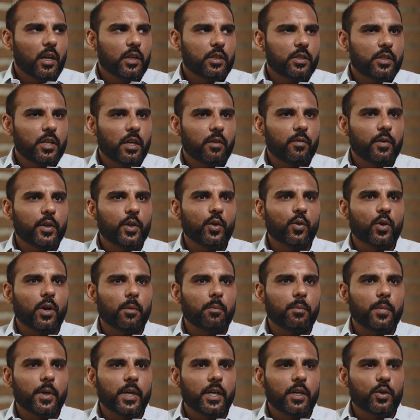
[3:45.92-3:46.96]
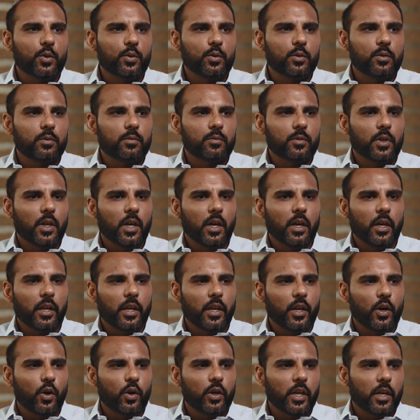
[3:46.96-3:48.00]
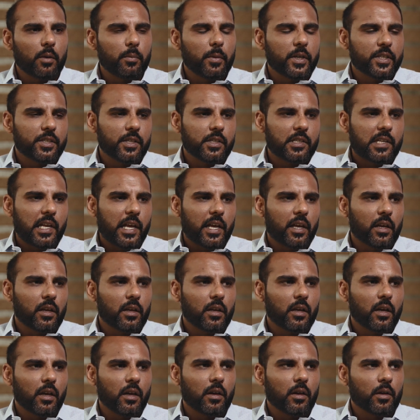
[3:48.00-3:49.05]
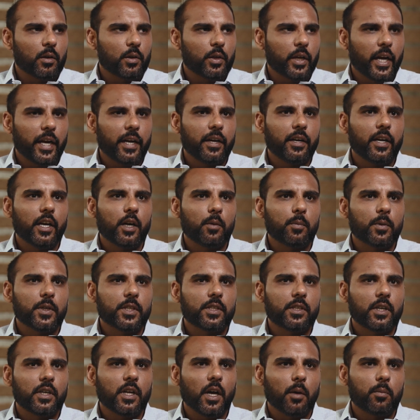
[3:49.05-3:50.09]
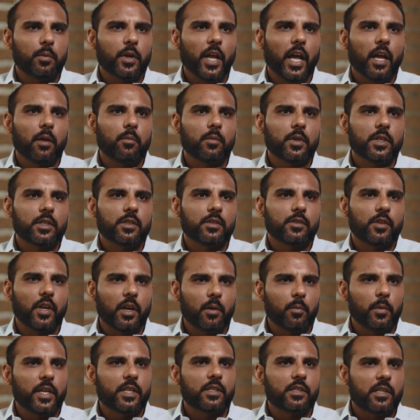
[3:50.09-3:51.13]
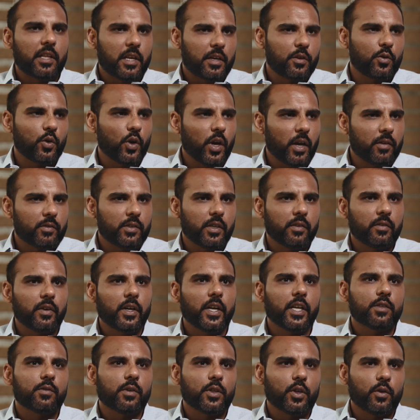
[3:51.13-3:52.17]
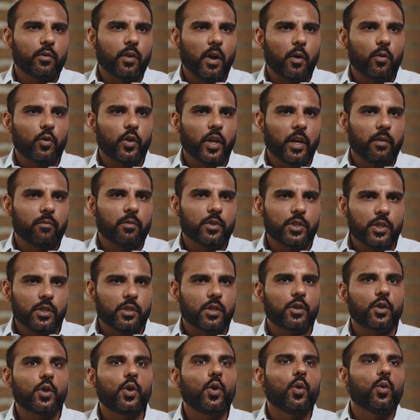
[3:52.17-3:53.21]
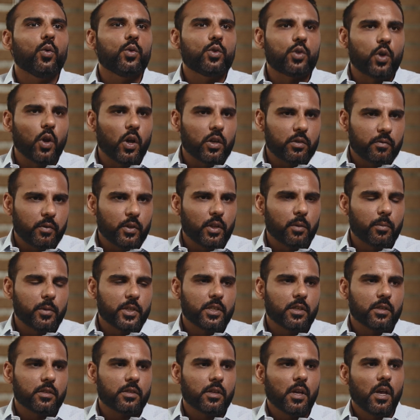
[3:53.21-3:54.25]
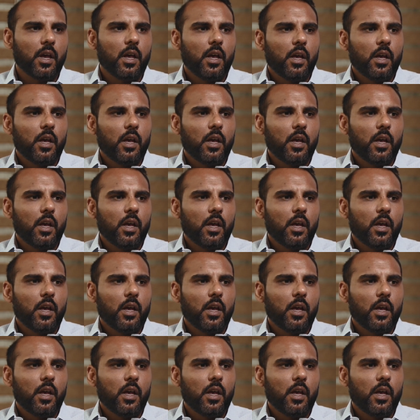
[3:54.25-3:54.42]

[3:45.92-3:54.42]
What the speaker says: still when you compare to year-on-year basis, 98% uptime still means that you have 7 days worth of downtime, which is a huge loss for the business.